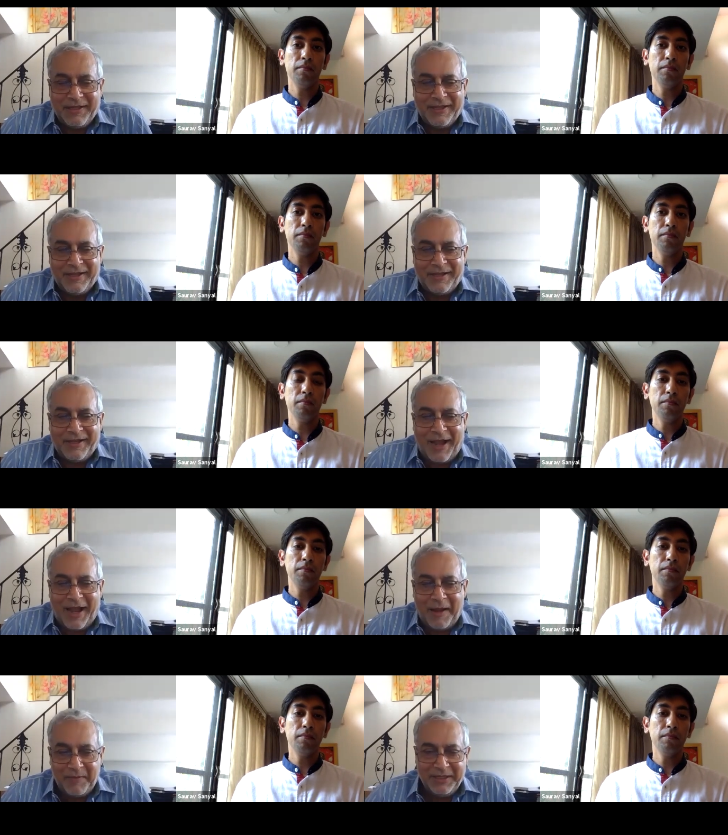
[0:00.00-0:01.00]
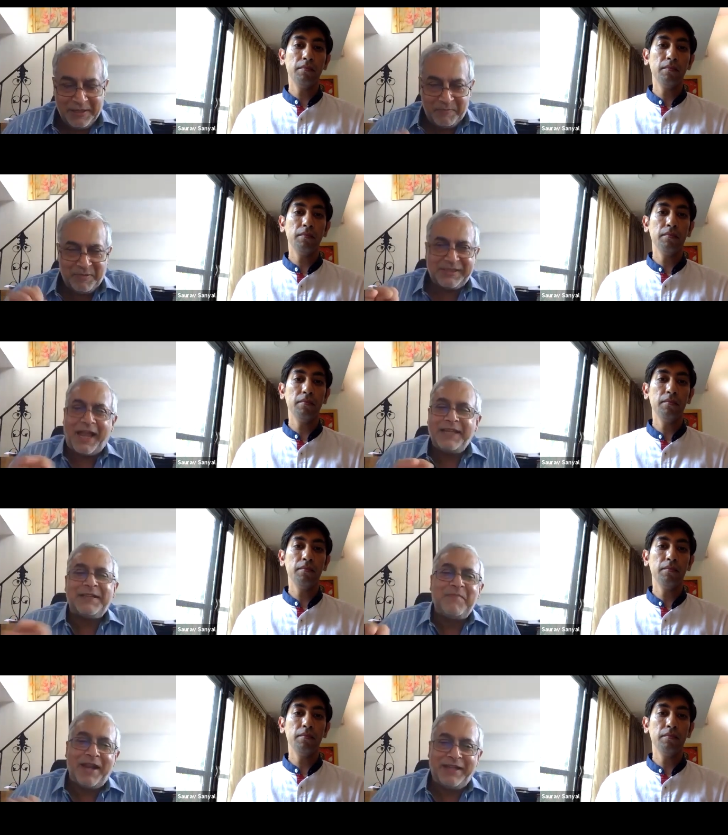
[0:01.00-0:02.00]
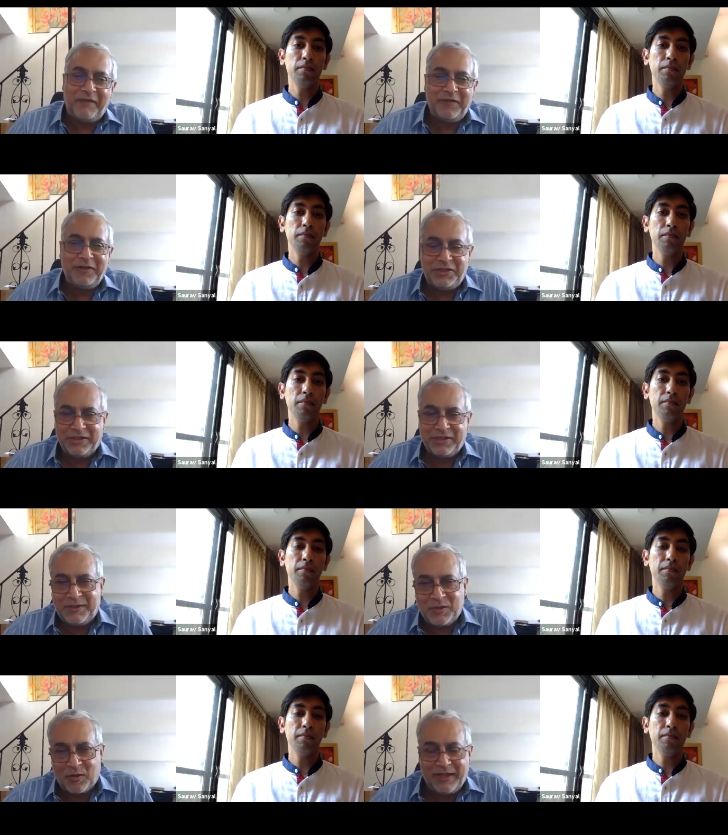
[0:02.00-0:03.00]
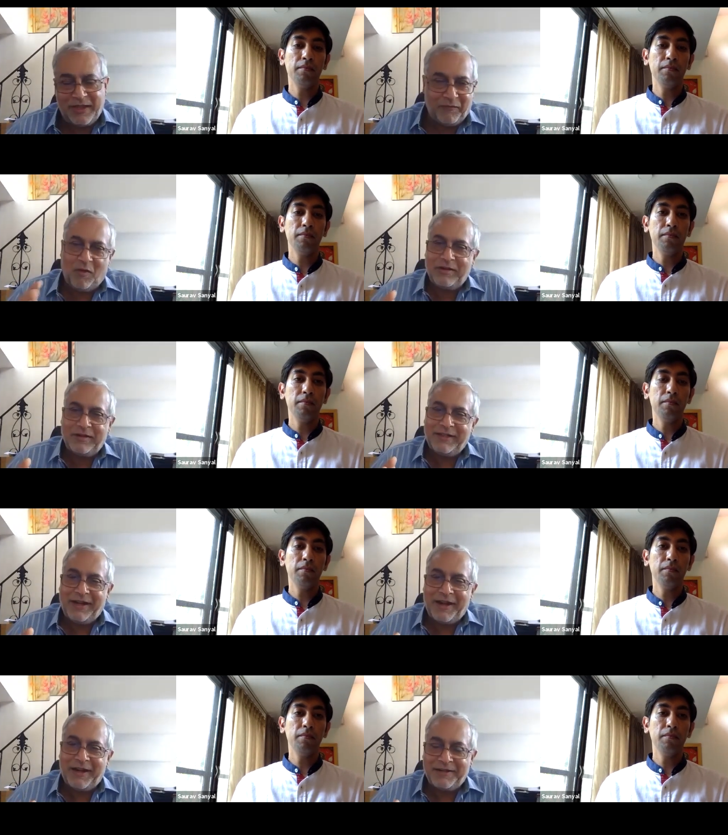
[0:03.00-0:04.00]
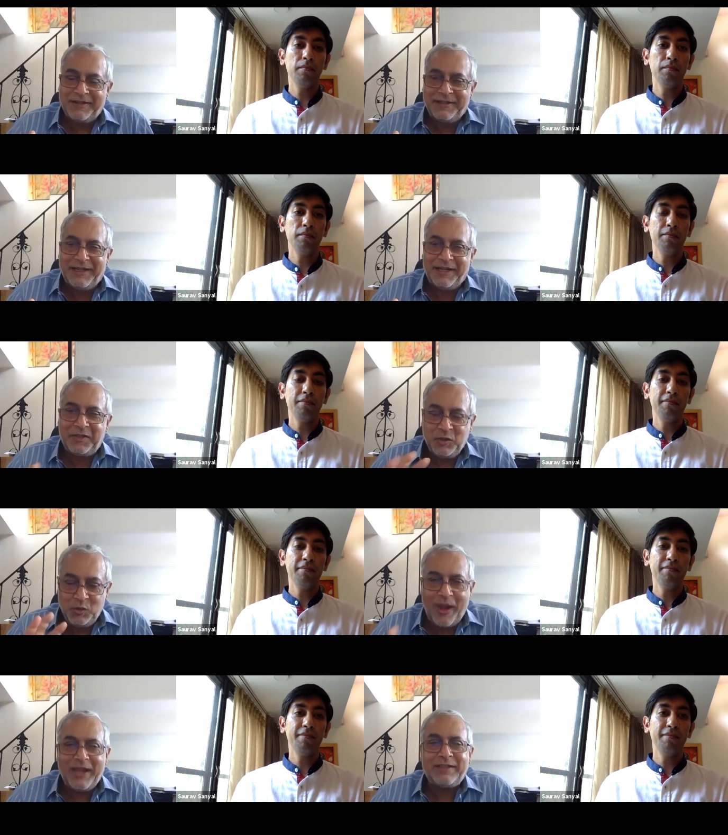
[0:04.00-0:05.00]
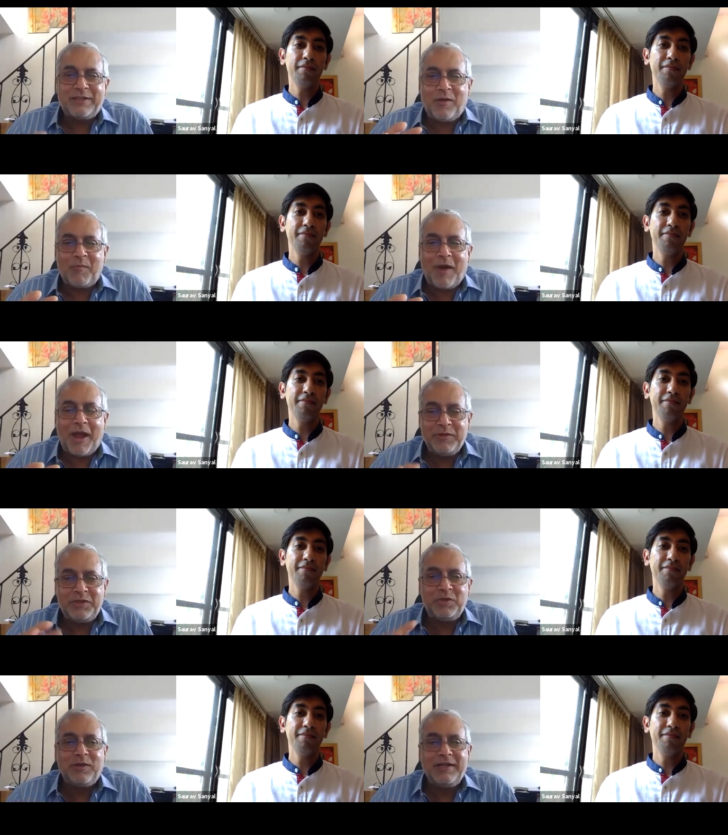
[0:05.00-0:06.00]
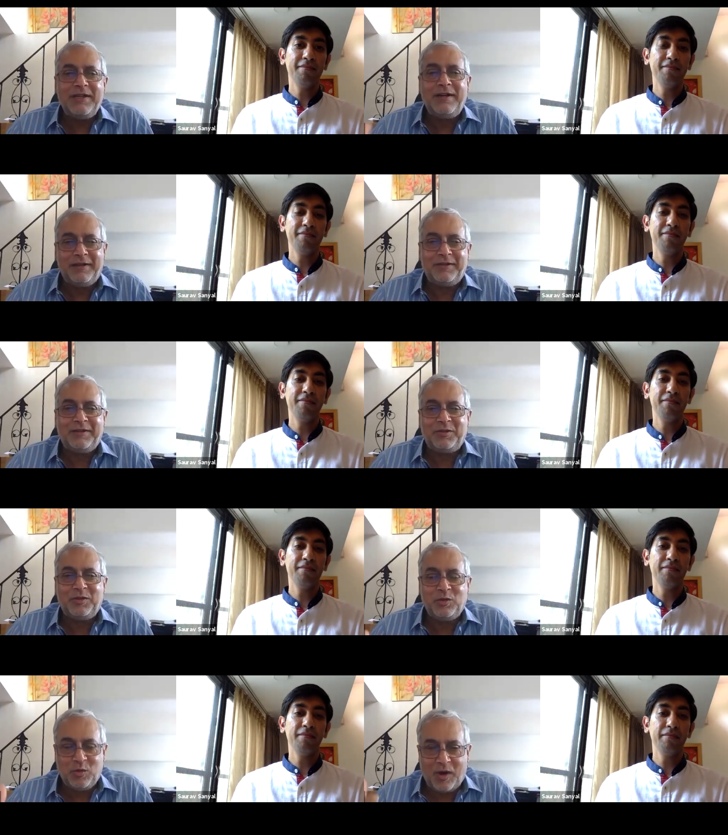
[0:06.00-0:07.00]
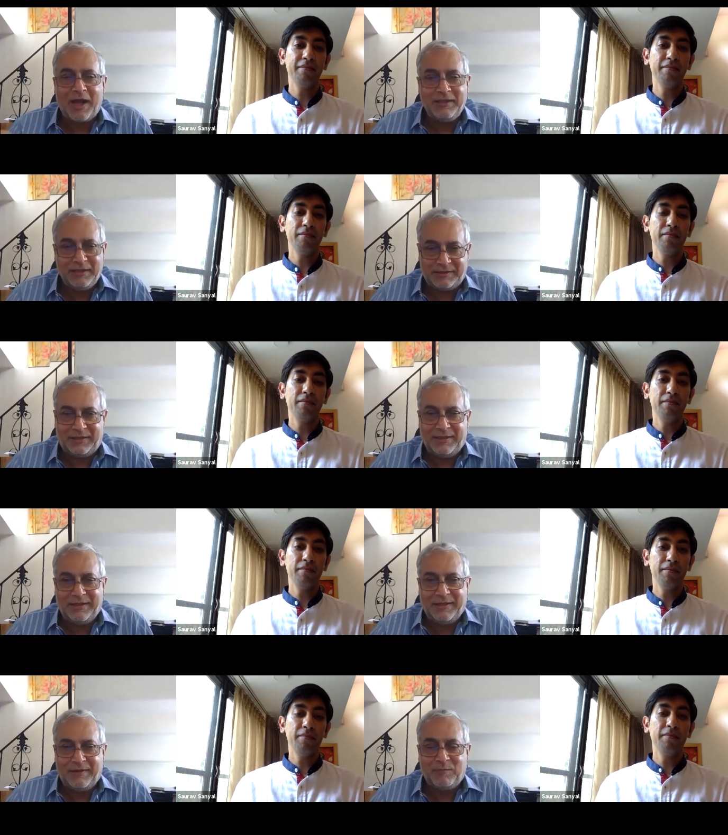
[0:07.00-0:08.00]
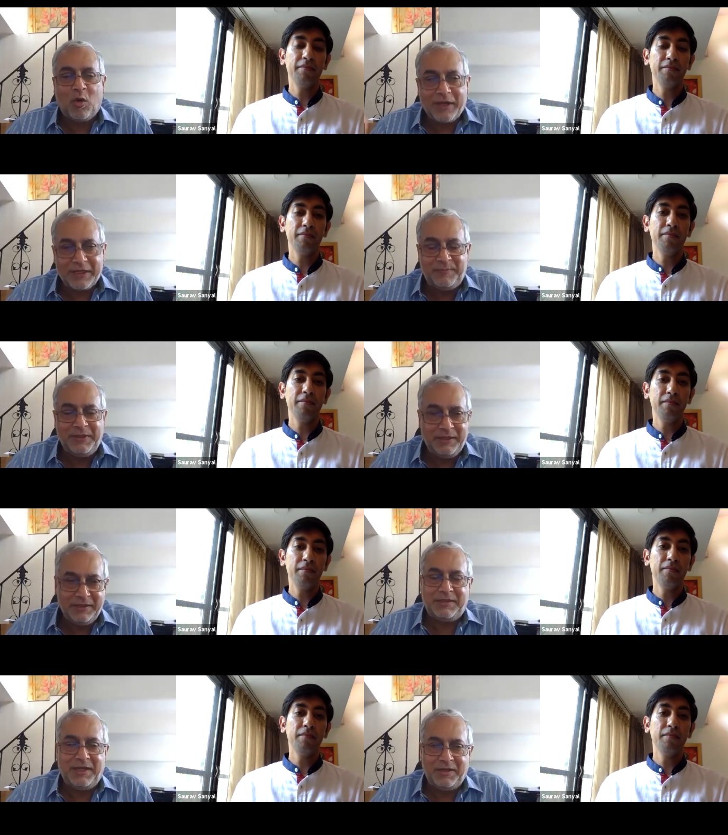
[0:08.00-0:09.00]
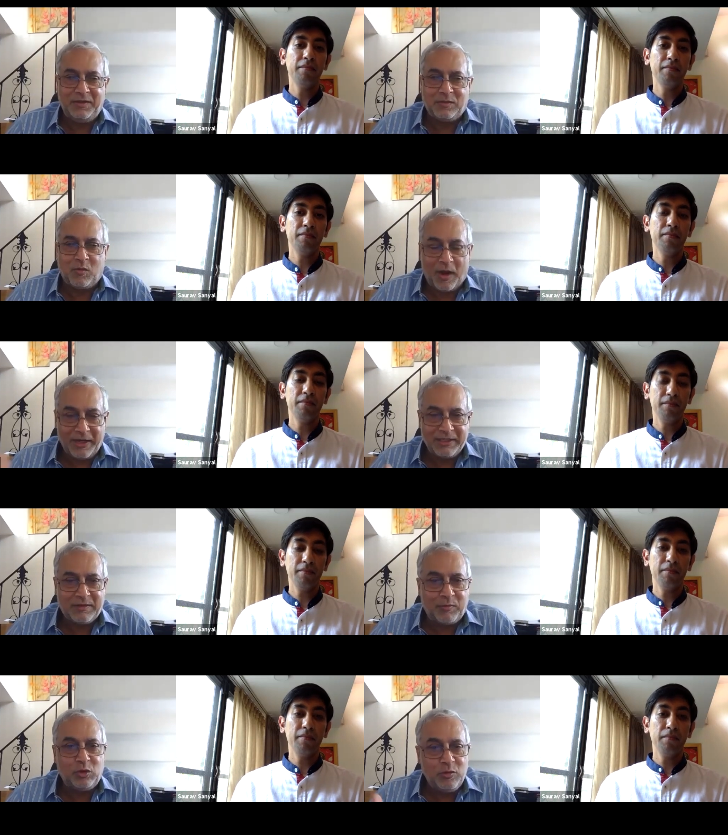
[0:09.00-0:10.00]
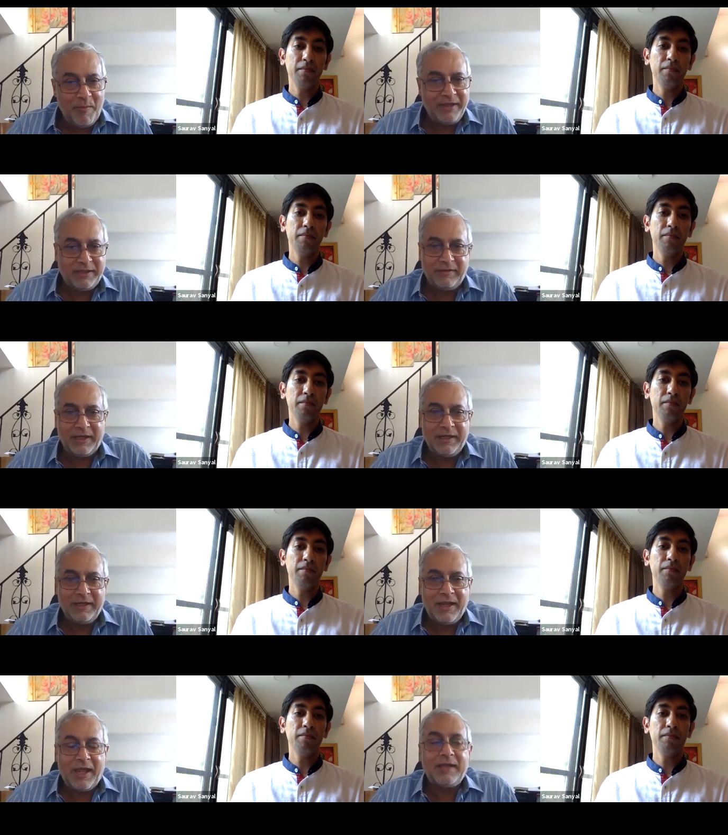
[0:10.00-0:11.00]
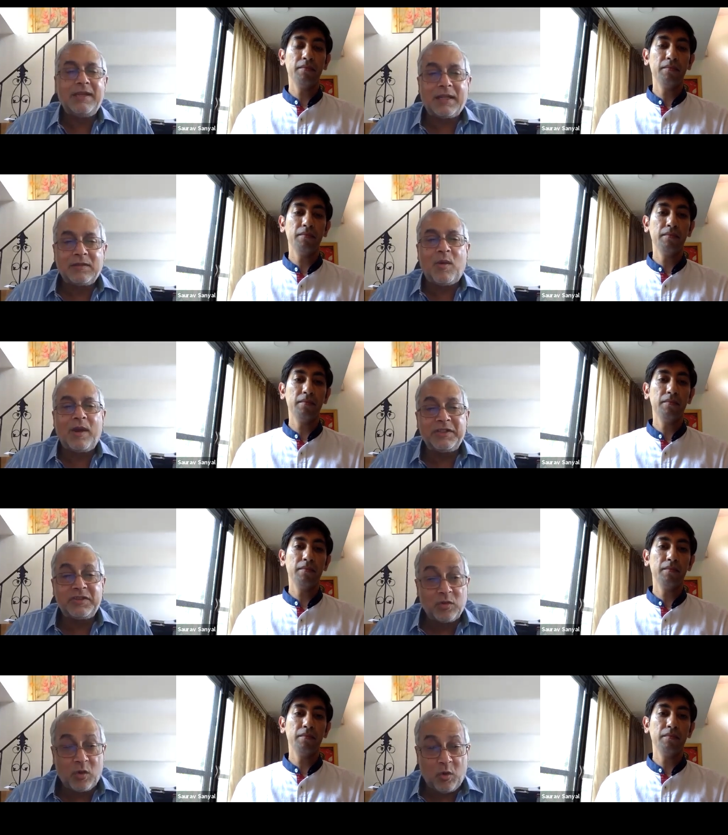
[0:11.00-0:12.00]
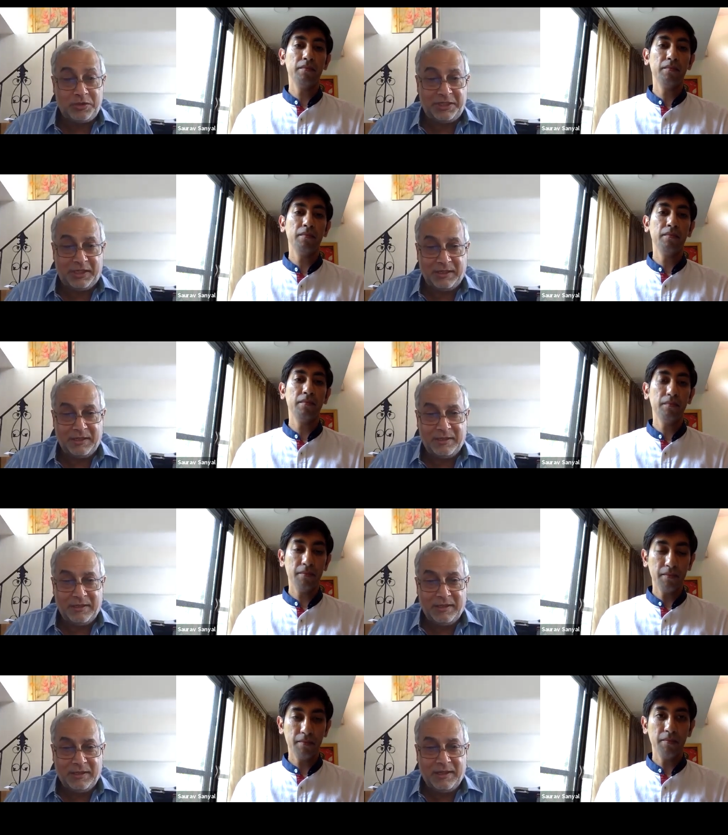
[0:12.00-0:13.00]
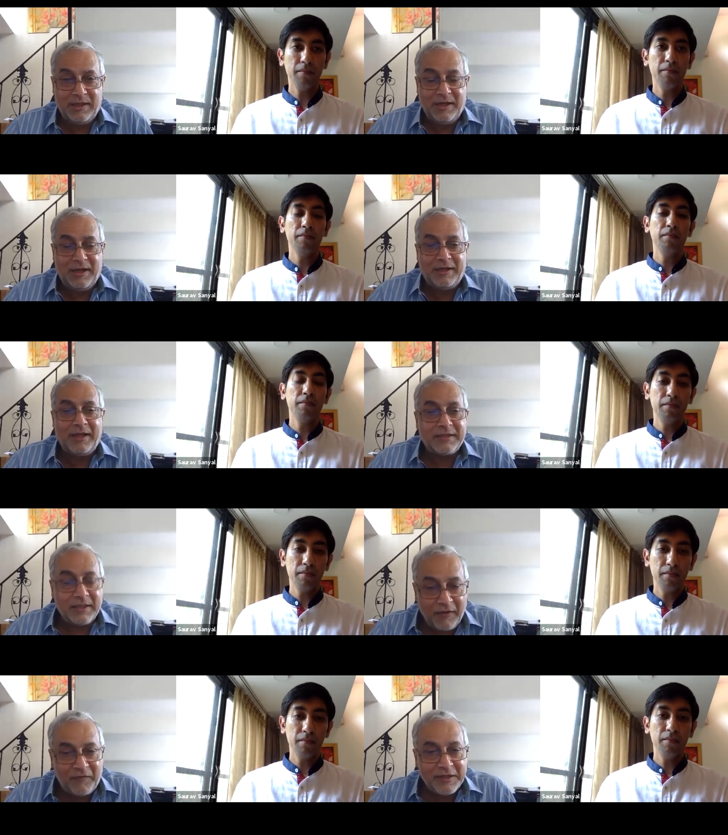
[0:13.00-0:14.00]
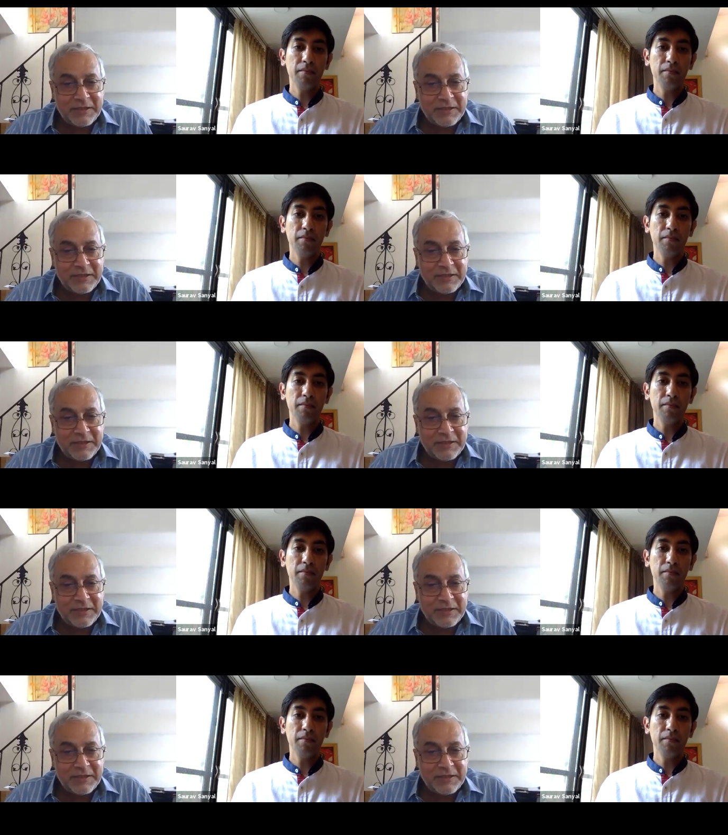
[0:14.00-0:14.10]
Speaker 1: uh, I'm a little precise in my definition. So therefore, there are uh, two ways by which you can learn through others more experienced than you. One is through mentoring and the other one is to coaching. There's a difference